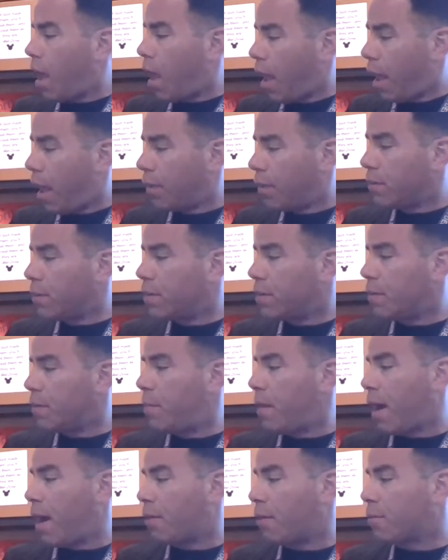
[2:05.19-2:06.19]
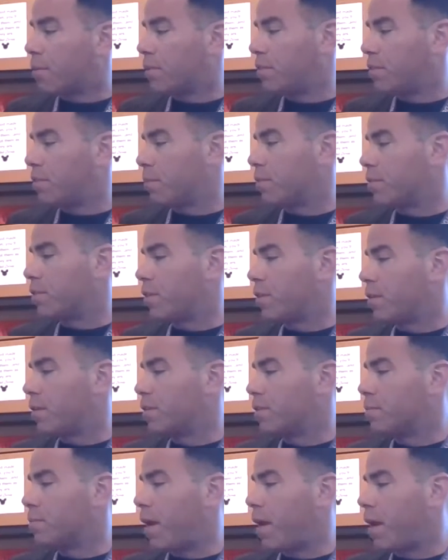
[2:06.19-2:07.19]
Adri did a backward somersault and
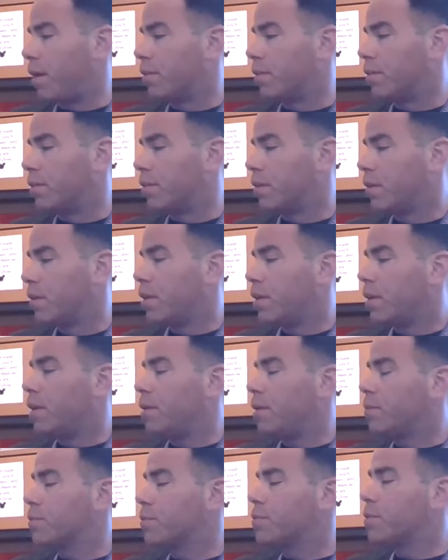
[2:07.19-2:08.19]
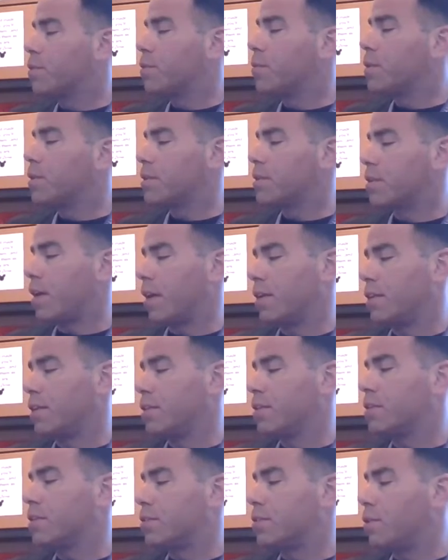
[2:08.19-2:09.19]
smiled. He was so
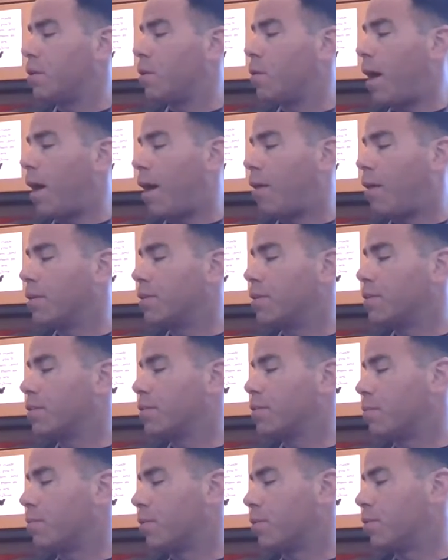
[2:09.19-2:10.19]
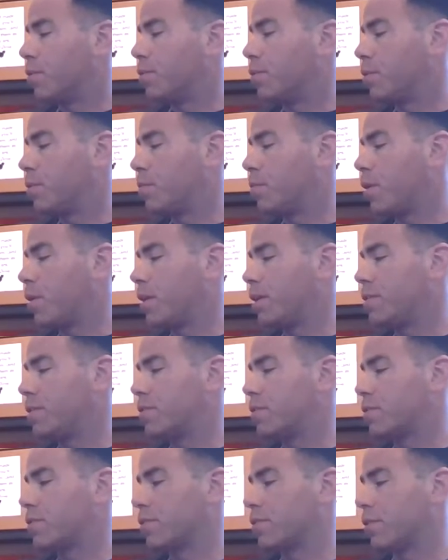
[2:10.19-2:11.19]
excited to go out into the world with what he had
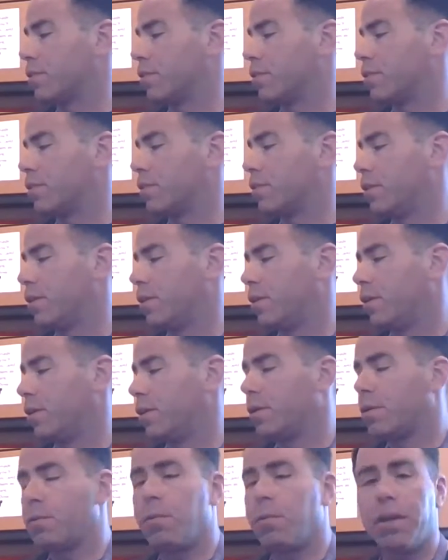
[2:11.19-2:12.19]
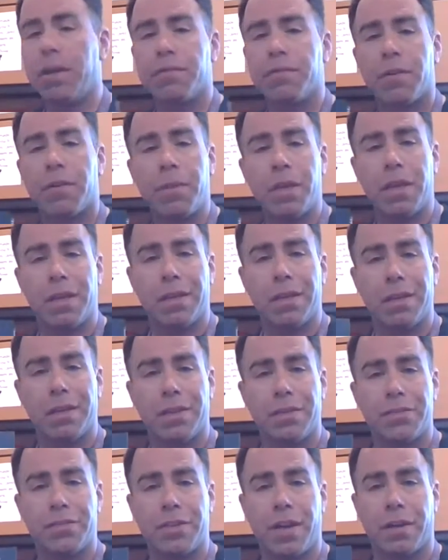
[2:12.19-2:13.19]
just learned. Wait for me,
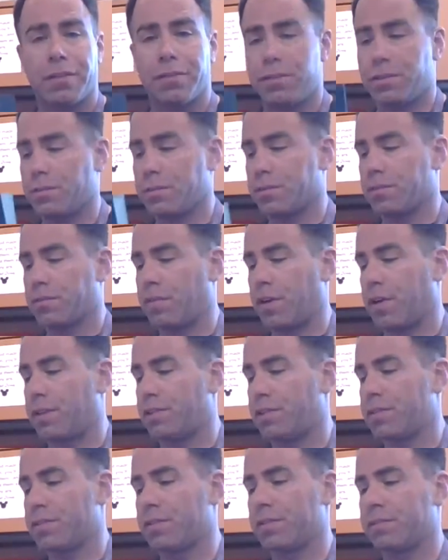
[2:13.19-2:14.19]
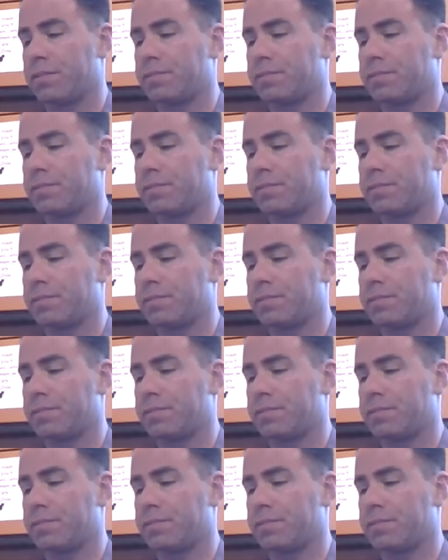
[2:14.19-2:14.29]
he shouted to his friends.